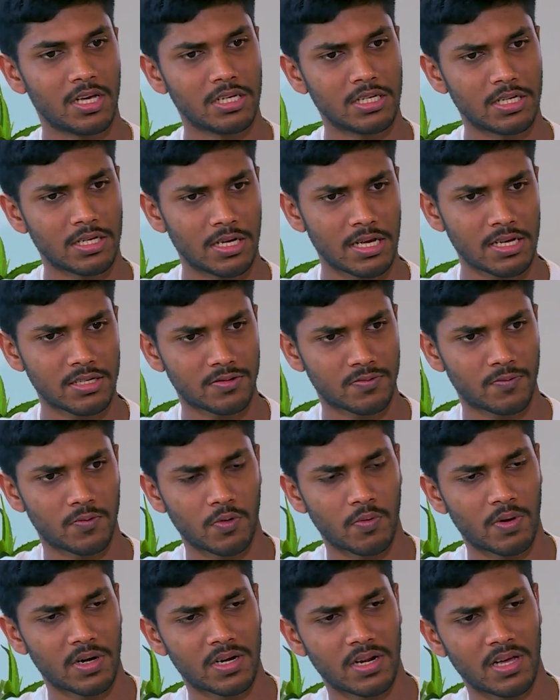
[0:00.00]
as
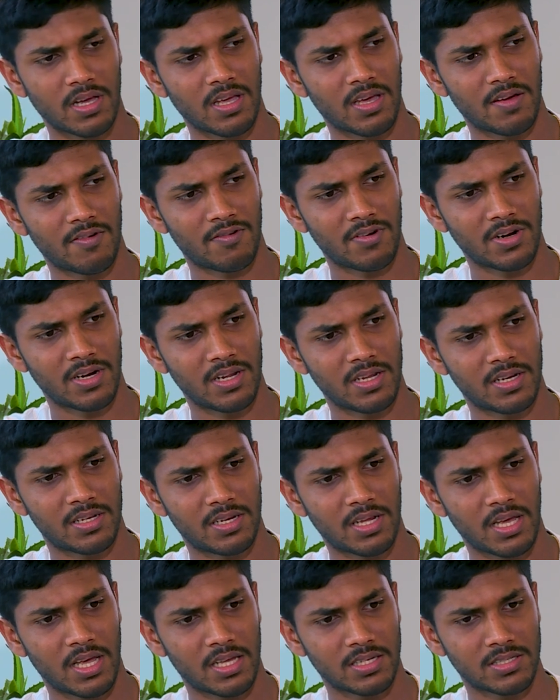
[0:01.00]
for what I have read,
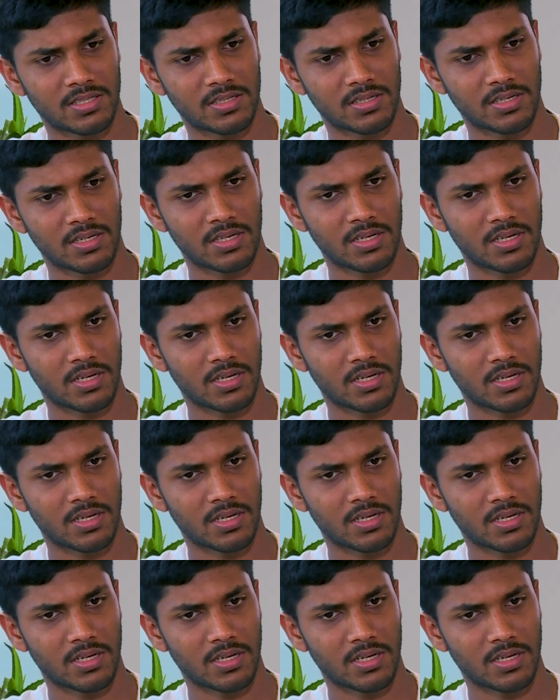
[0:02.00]
it has